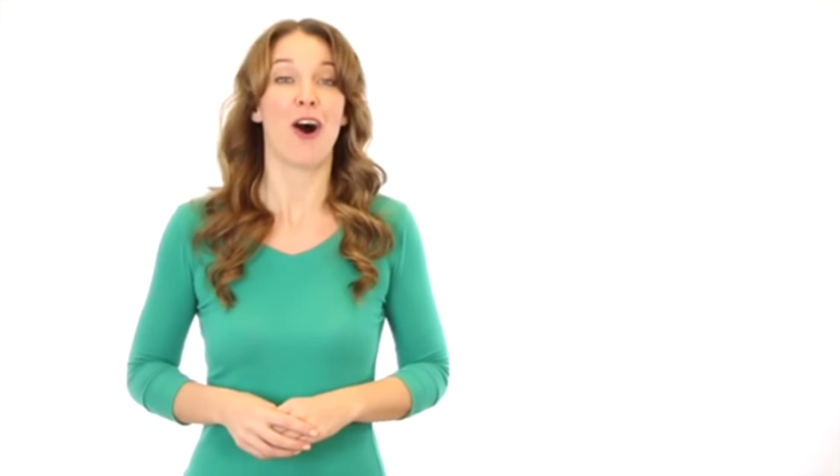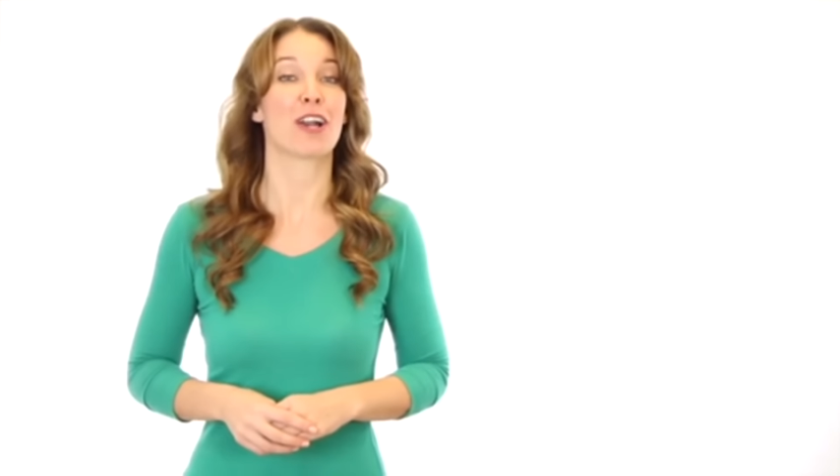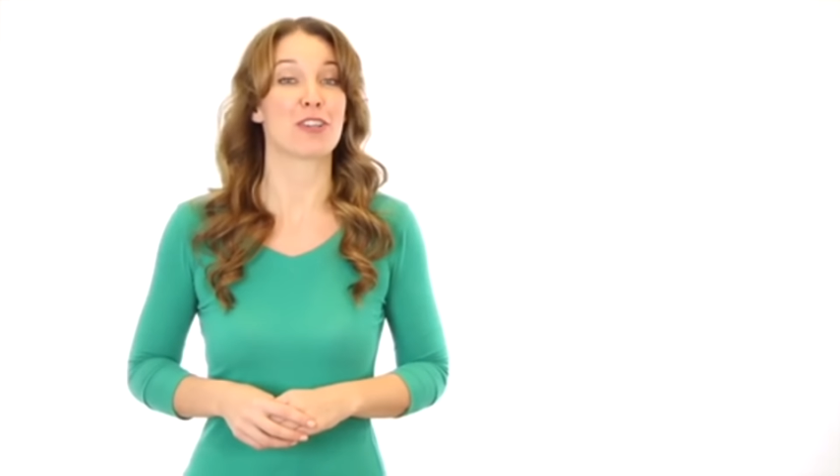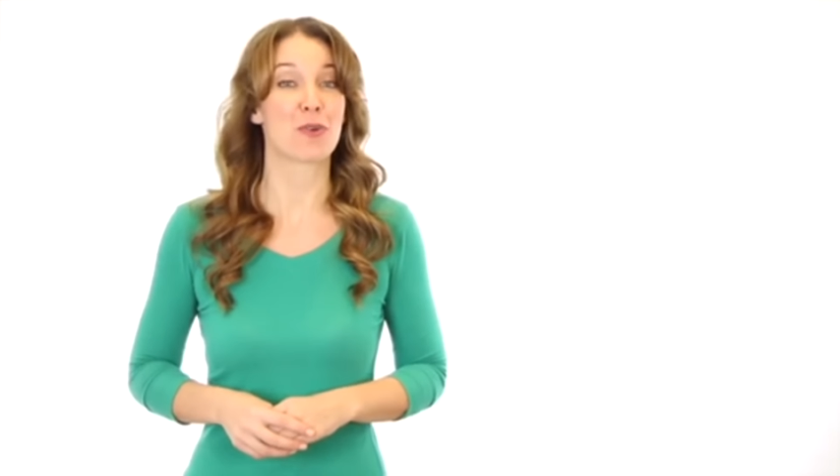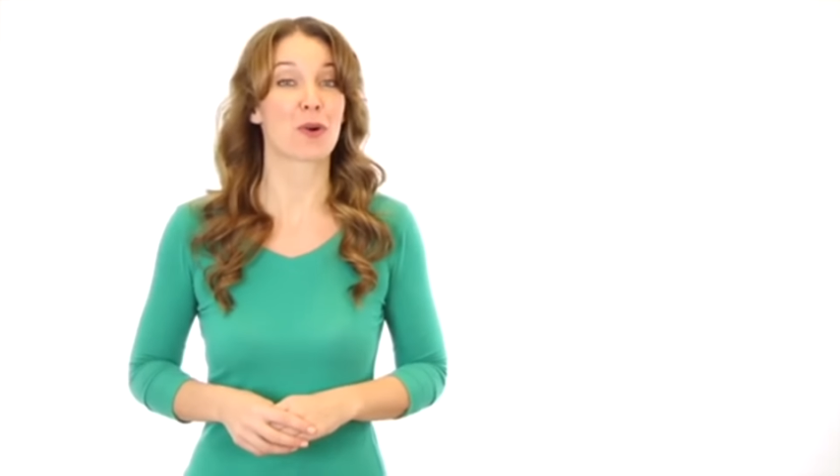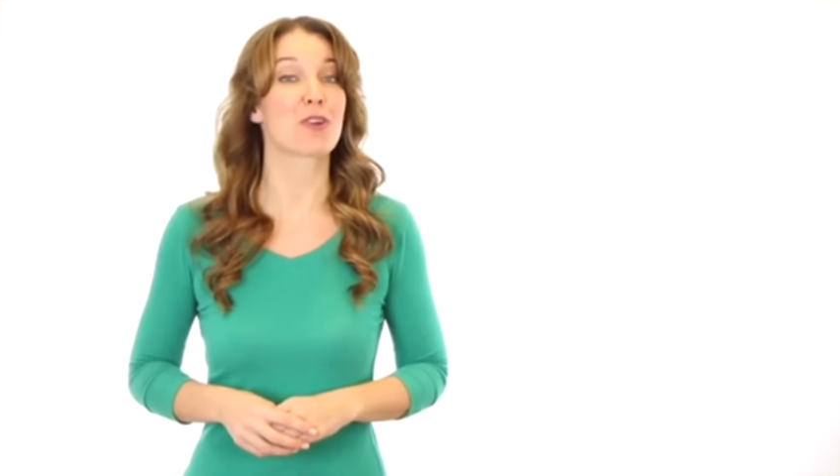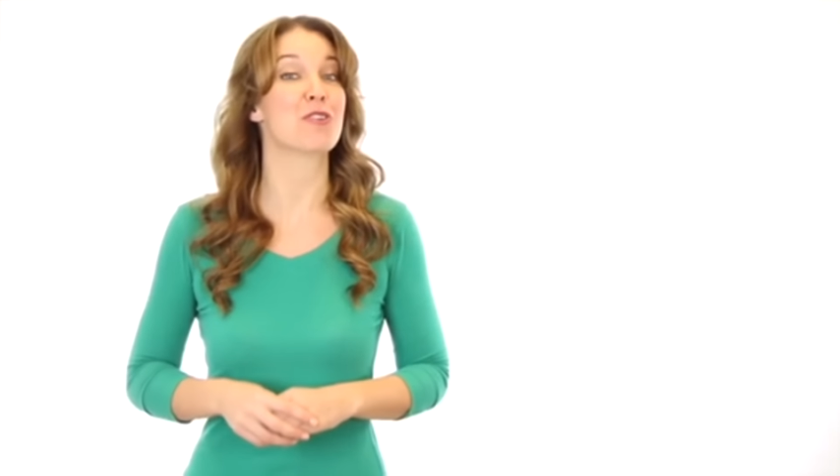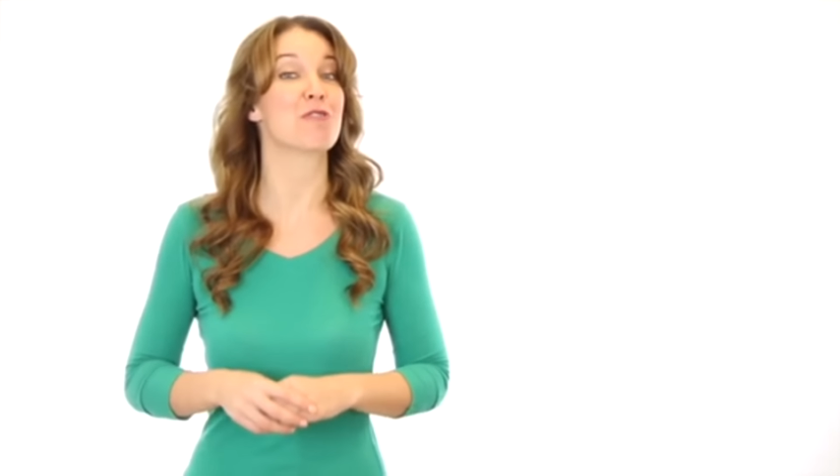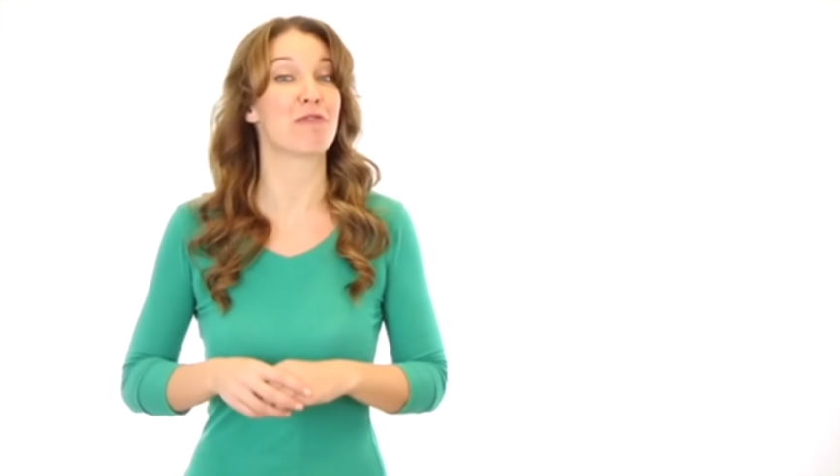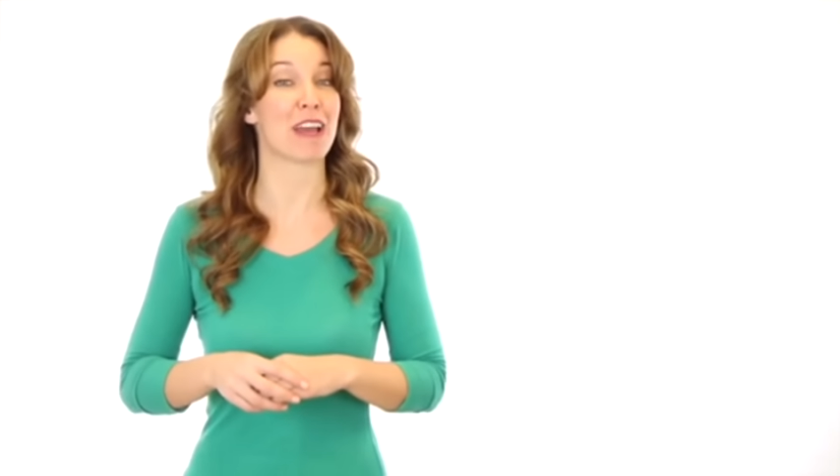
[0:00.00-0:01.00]
On your
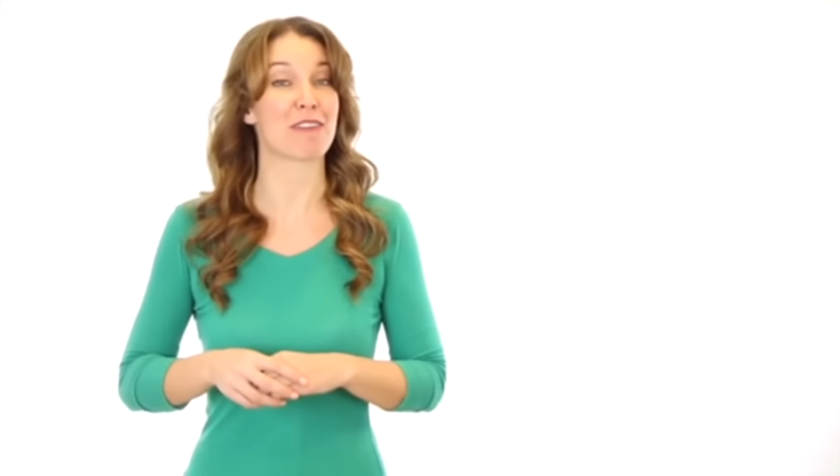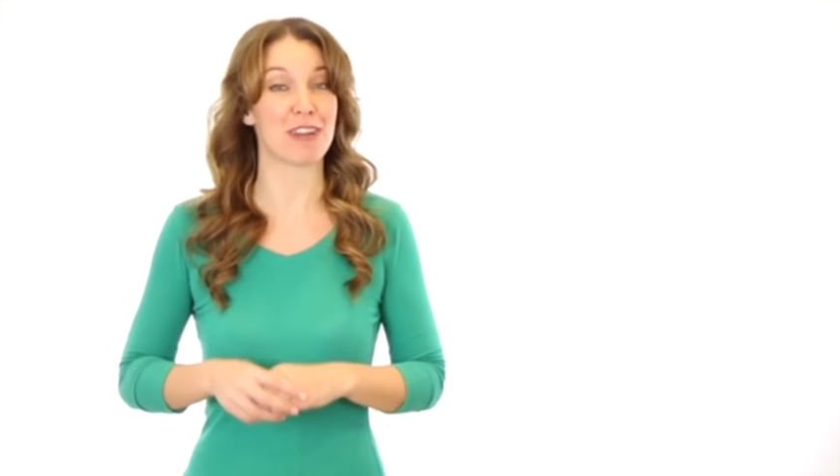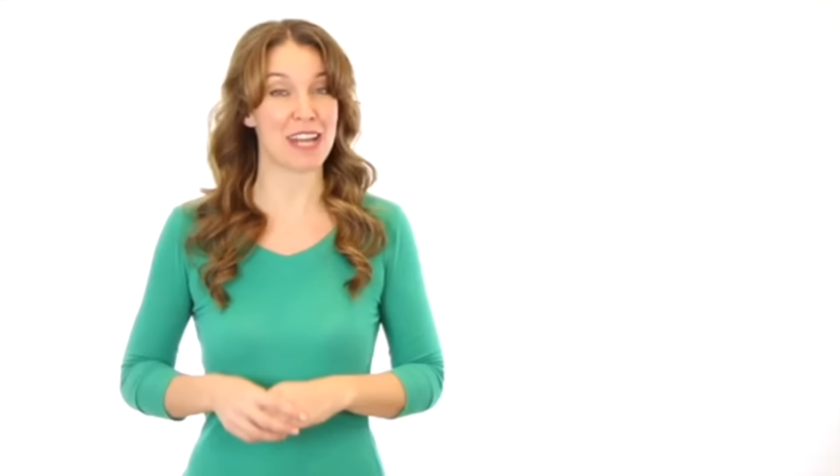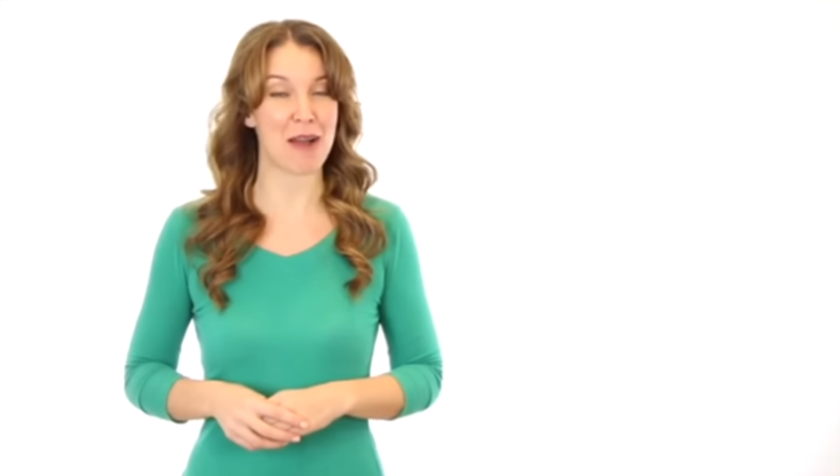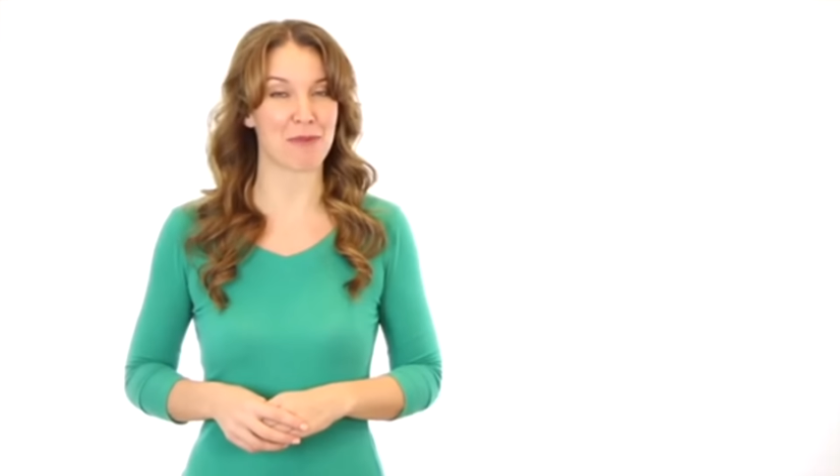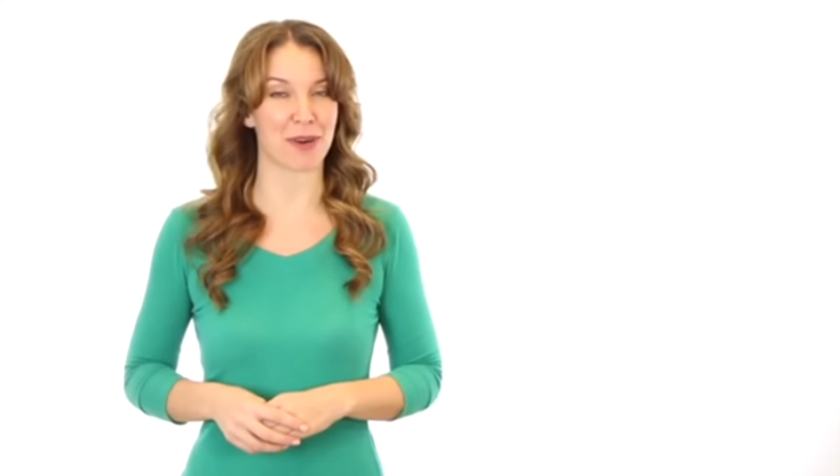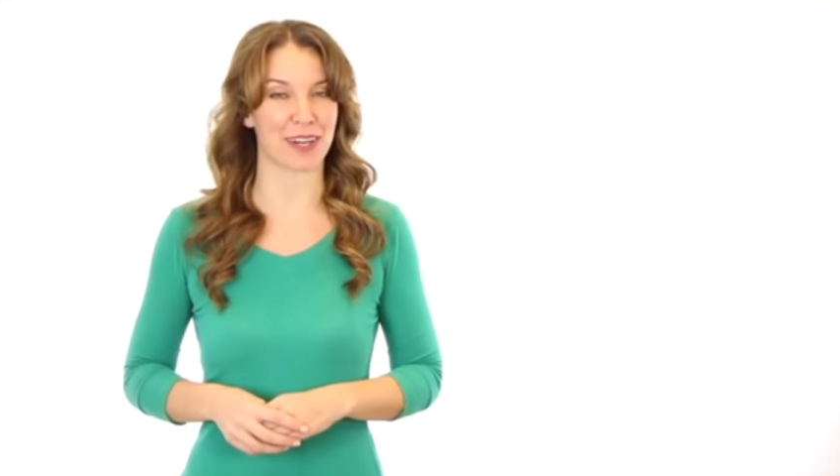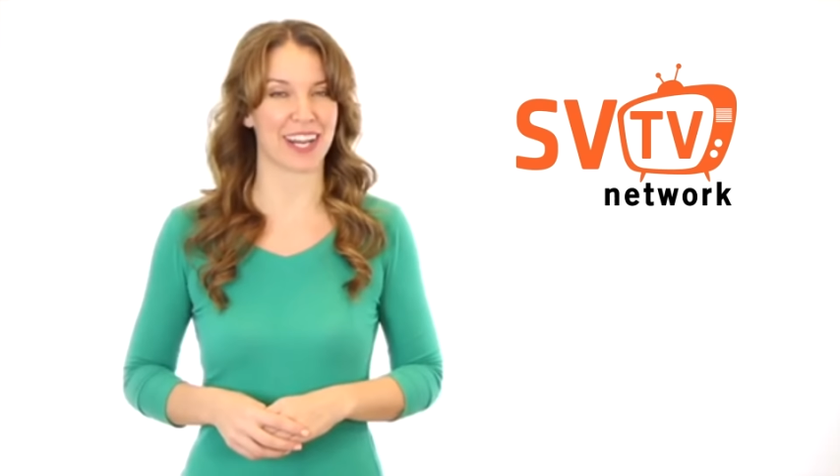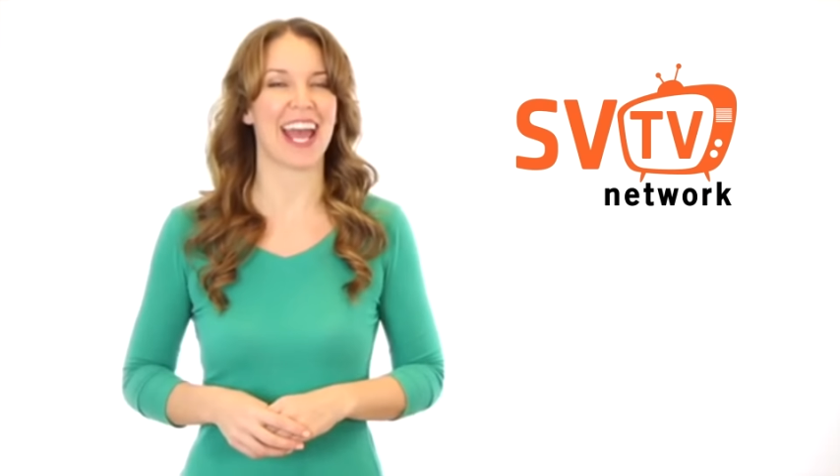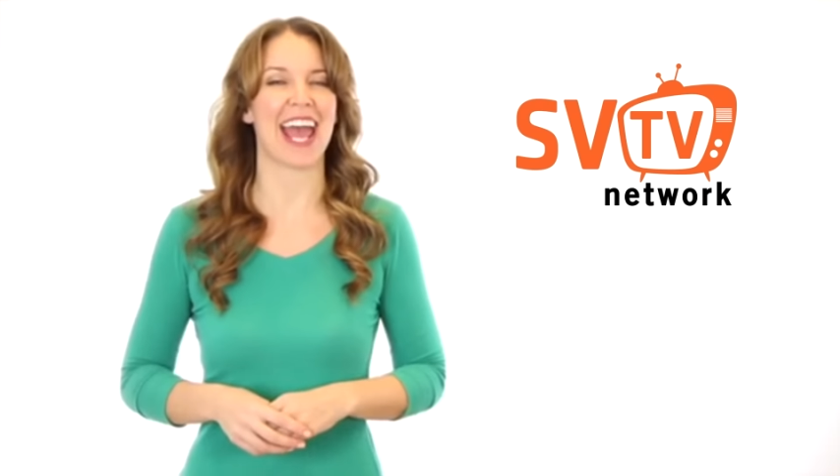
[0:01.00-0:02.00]
new favorite network,